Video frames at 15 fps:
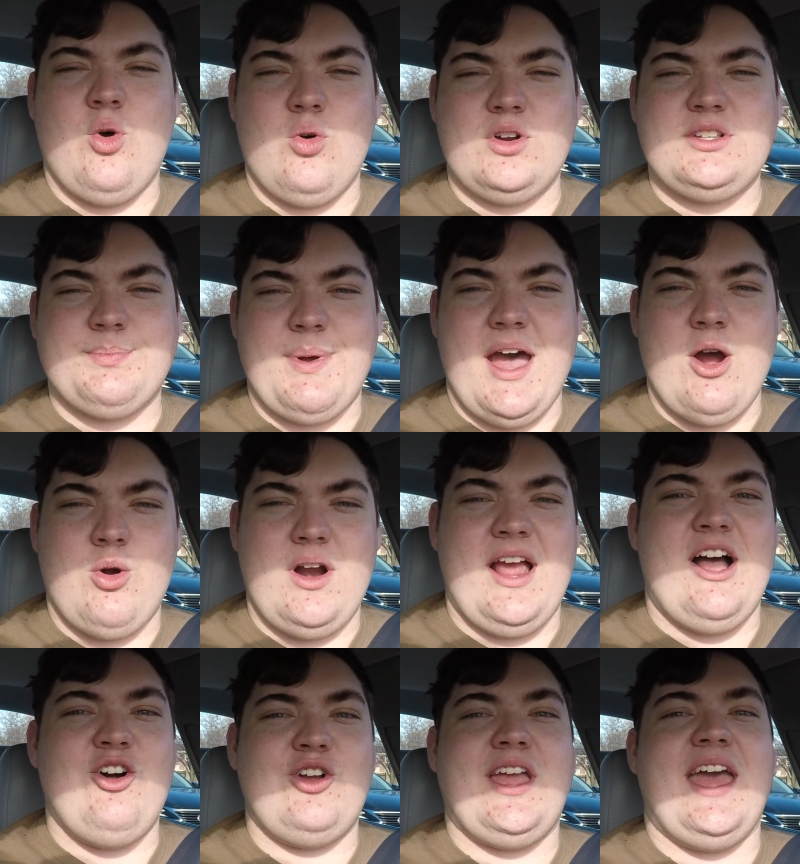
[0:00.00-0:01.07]
horsepower
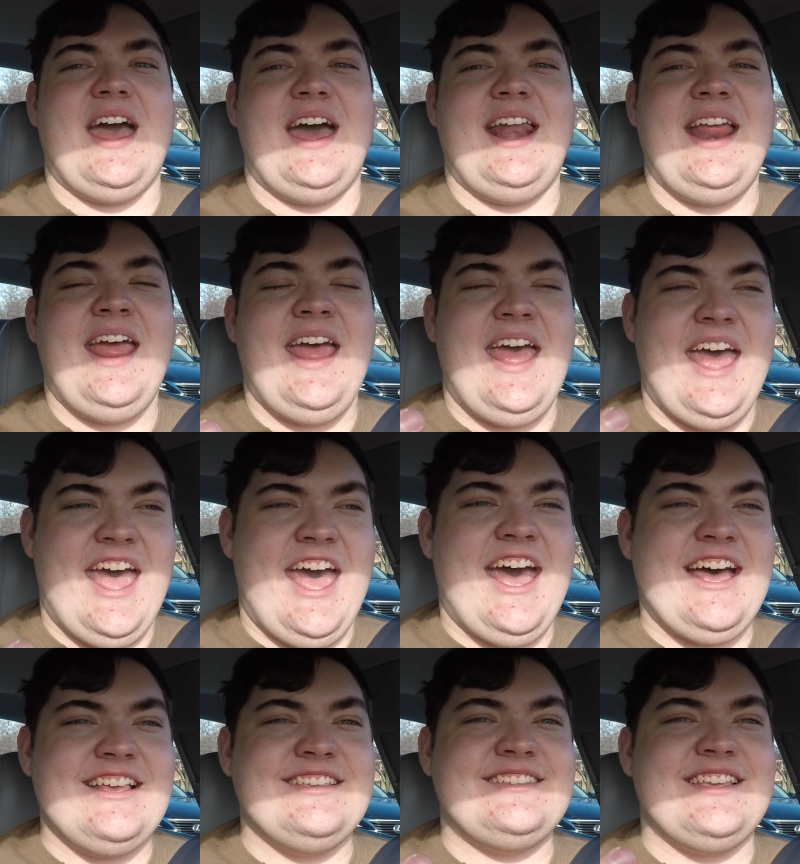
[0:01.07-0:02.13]
Hellcat,
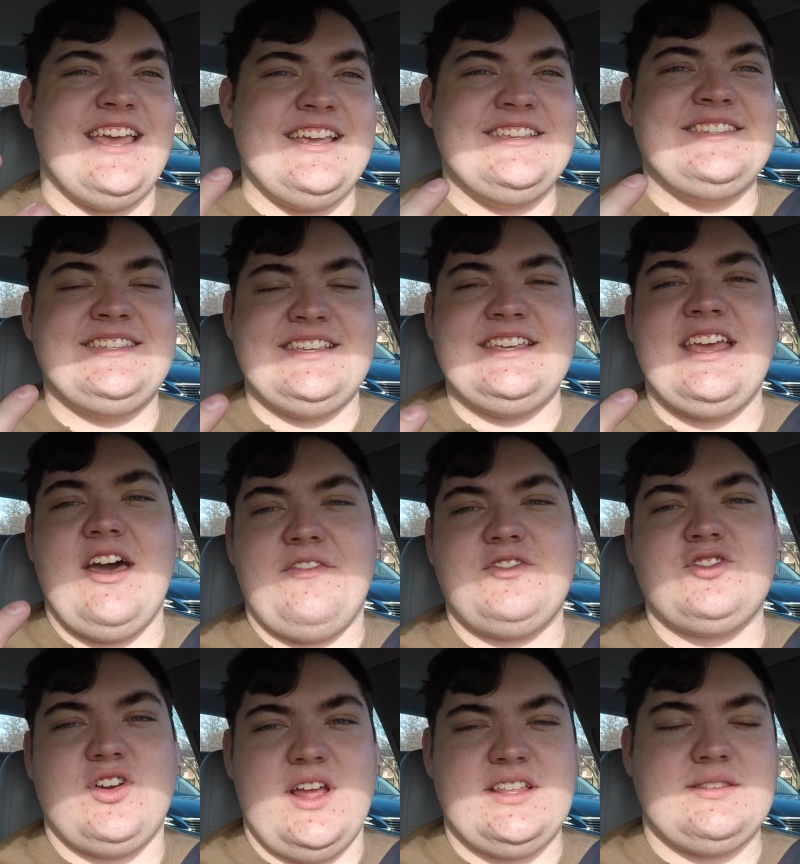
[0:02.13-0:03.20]
has a
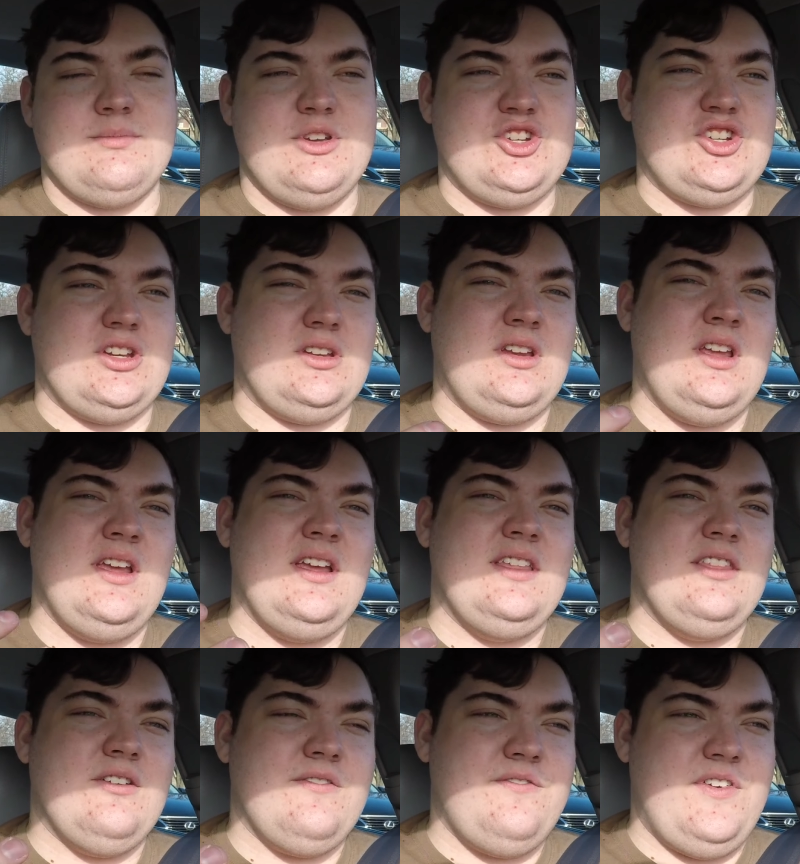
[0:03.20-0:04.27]
ZF transmission.
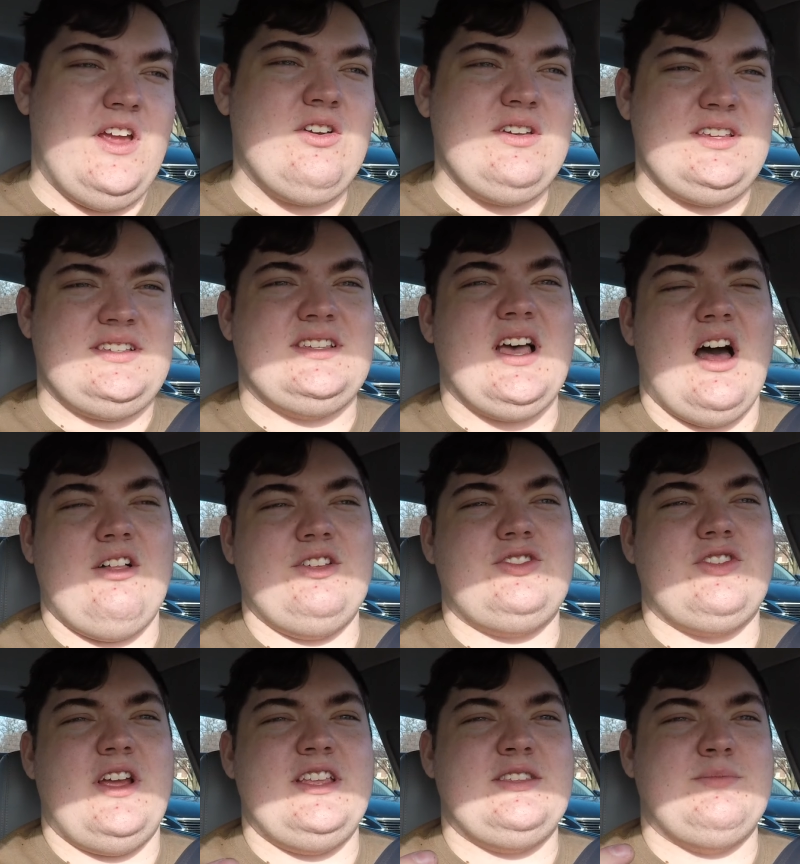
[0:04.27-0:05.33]
They're very solid
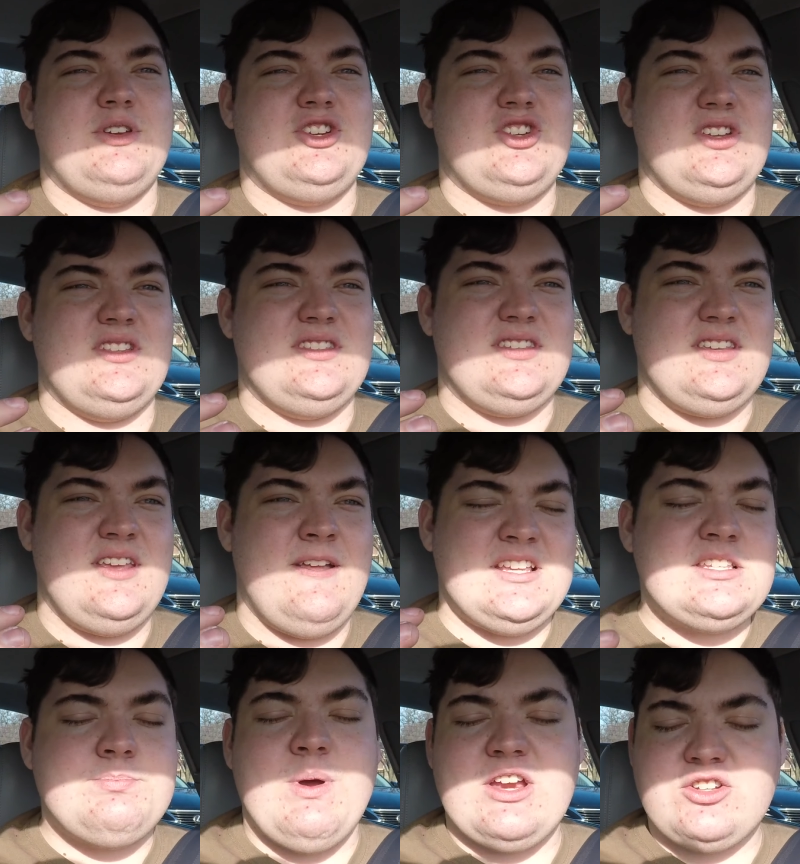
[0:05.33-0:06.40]
transmissions,
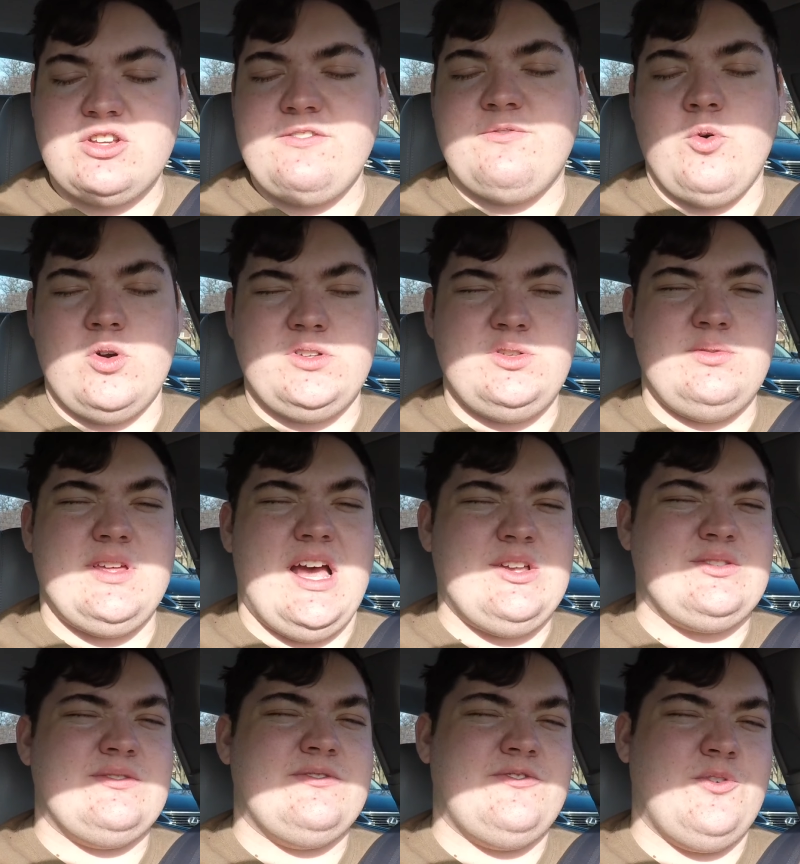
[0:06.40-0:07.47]
especially for
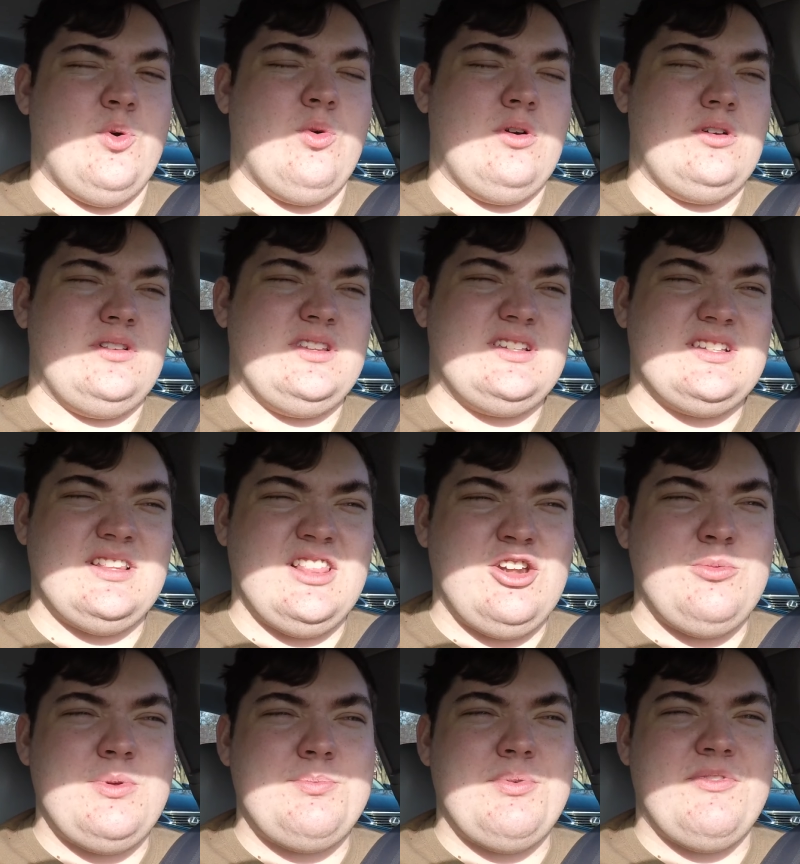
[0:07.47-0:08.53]
2004. This is a
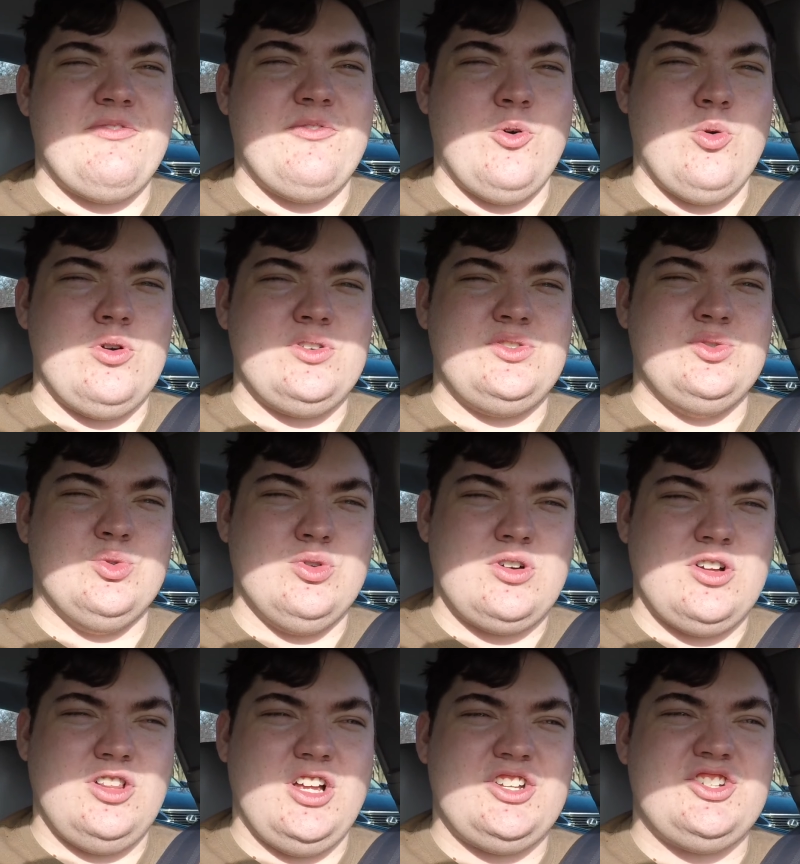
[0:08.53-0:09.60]
little bit before dual
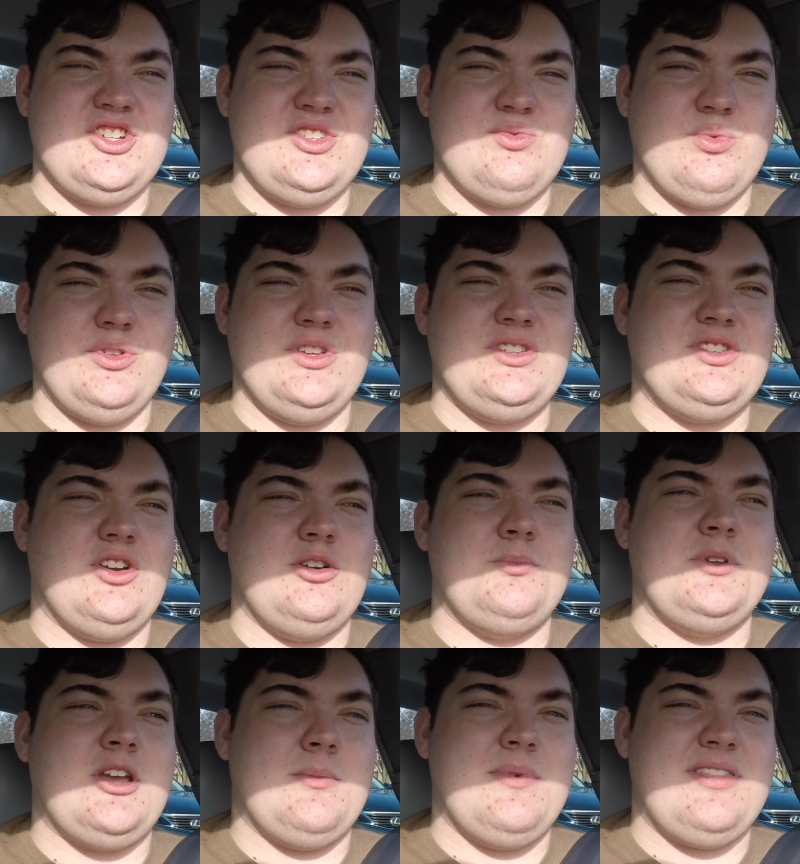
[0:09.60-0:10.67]
clutches really started
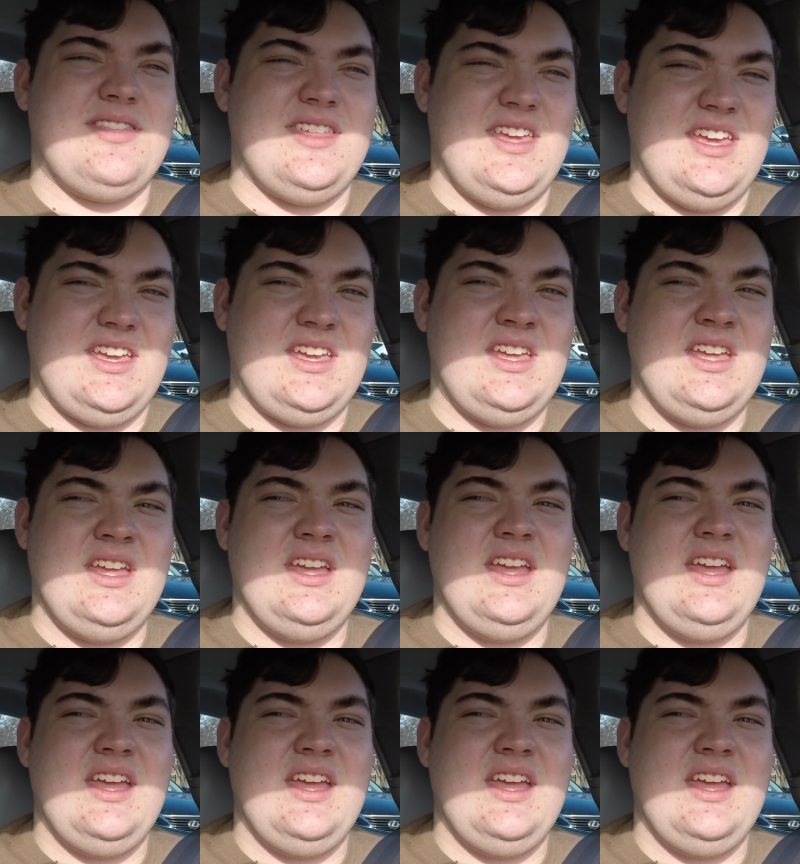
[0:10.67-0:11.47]
to become a thing.